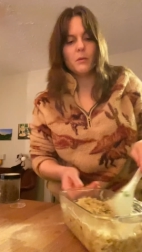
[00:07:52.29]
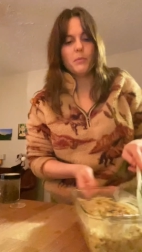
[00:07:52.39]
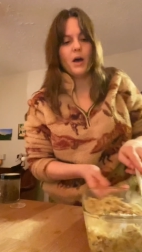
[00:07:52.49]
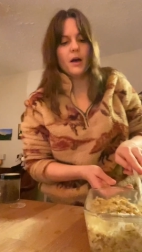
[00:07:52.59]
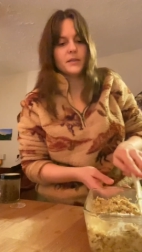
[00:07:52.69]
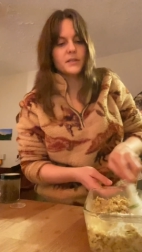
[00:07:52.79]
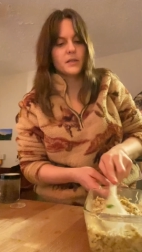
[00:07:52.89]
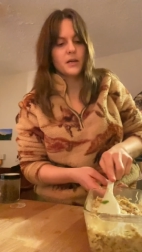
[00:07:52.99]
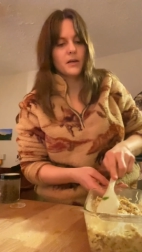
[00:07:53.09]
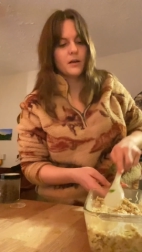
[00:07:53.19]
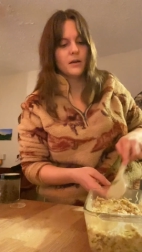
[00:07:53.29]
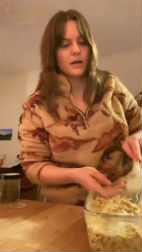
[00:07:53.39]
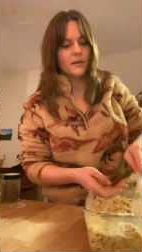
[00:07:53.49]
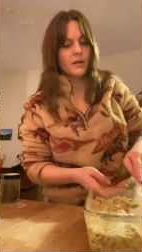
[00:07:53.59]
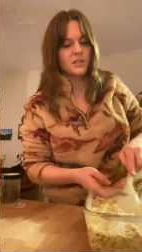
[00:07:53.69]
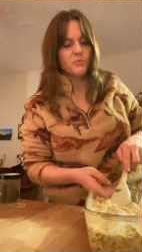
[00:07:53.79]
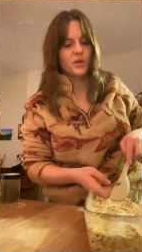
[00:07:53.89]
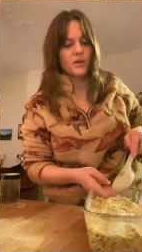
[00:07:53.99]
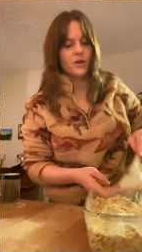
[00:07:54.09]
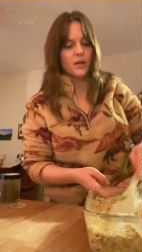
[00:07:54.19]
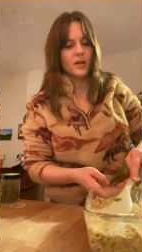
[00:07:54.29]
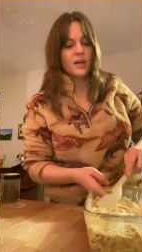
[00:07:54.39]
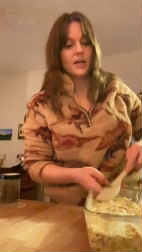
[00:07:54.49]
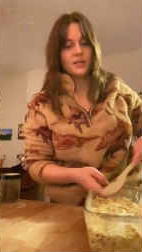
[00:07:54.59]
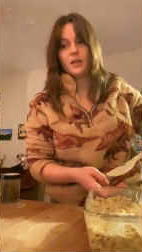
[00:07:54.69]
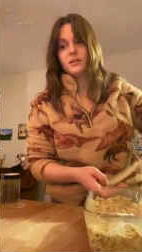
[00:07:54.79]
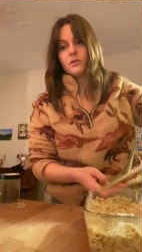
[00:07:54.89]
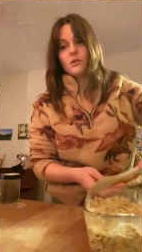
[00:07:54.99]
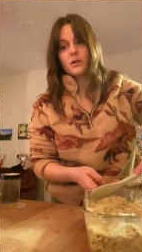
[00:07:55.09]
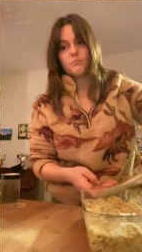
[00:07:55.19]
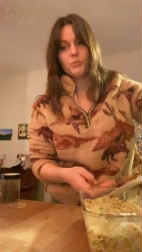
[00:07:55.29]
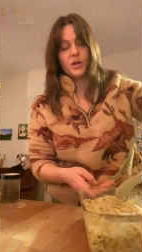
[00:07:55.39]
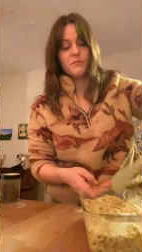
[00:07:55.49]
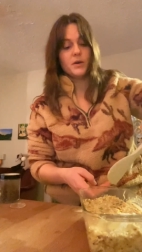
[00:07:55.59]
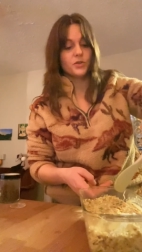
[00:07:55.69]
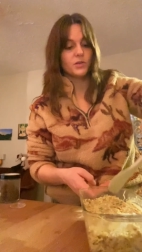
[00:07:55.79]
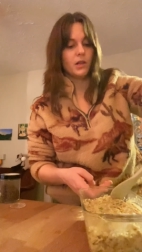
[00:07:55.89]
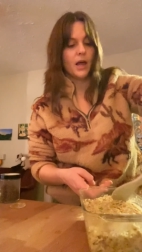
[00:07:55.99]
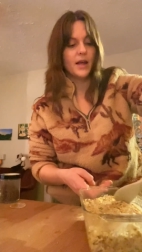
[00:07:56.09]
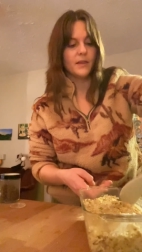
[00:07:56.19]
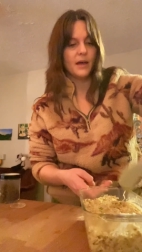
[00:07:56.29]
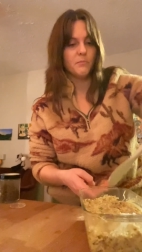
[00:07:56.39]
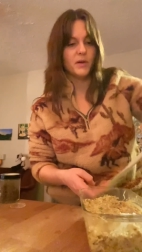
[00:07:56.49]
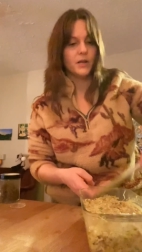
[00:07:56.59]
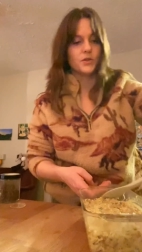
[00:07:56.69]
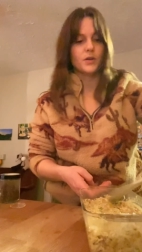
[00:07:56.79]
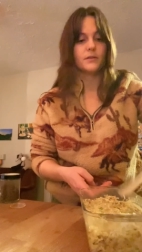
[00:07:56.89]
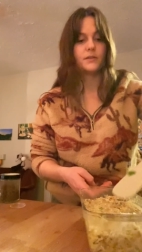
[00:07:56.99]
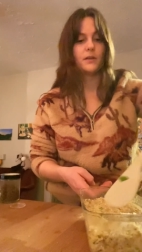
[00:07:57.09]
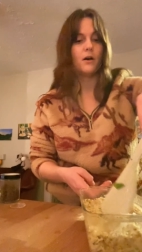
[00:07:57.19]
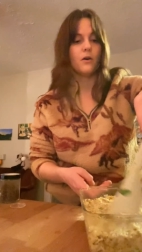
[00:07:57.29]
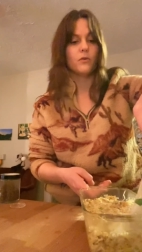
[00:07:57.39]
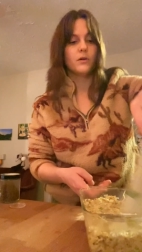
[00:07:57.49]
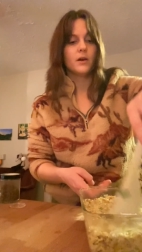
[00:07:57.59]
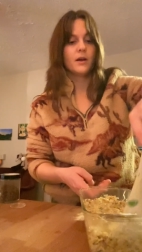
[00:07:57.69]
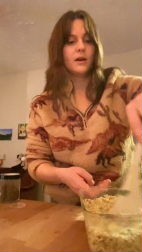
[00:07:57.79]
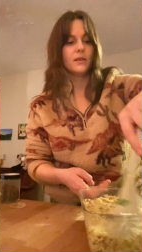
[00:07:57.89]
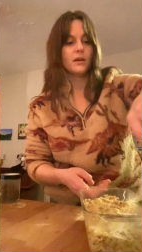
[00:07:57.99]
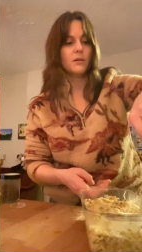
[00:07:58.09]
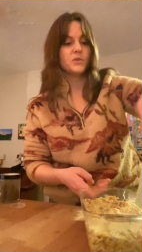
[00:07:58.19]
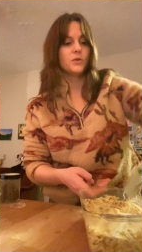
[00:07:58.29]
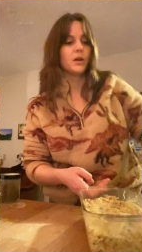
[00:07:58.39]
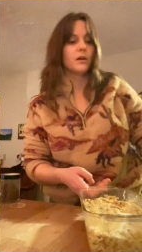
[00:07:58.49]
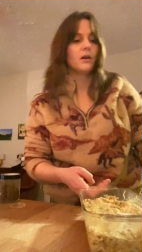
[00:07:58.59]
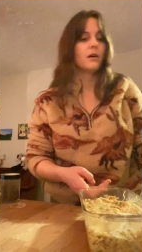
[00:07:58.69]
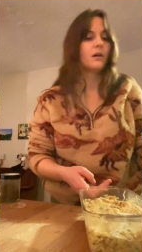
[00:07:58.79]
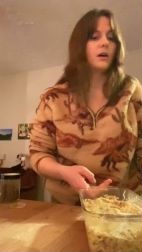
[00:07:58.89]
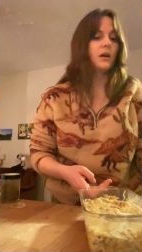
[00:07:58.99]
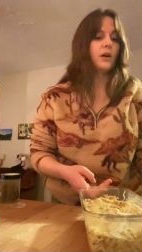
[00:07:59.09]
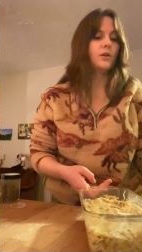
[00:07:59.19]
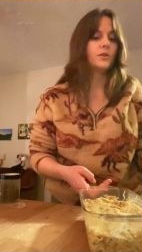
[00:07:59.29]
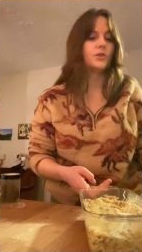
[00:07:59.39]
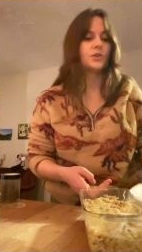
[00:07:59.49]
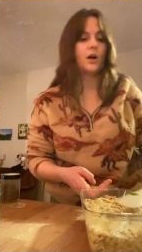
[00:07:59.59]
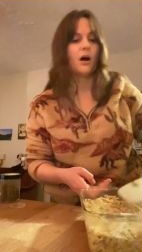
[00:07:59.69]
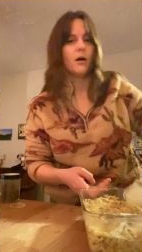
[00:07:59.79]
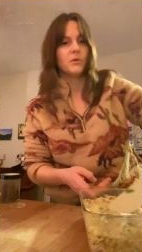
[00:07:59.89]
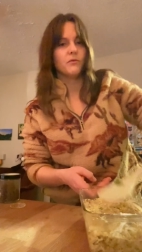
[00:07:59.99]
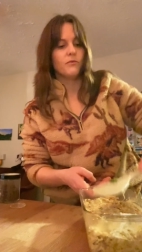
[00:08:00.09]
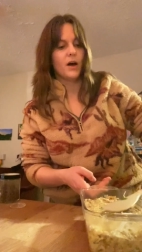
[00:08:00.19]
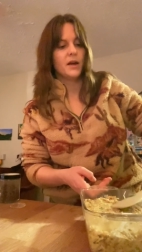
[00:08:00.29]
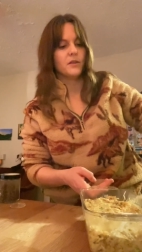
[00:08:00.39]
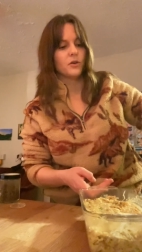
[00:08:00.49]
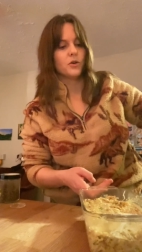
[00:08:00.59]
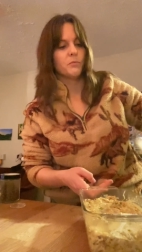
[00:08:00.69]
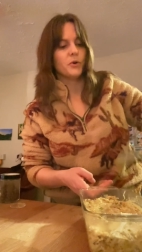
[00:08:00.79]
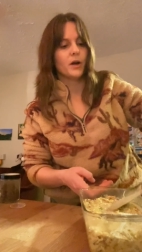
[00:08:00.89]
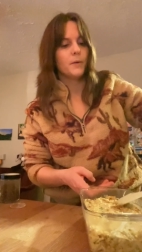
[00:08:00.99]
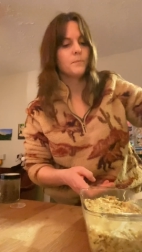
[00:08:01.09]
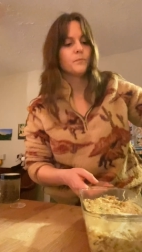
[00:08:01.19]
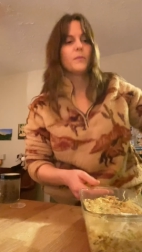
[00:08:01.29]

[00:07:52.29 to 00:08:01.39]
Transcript: But I think it's pretty good. It does look pretty much like that picture, so I think I'm doing a good job via the cookbook.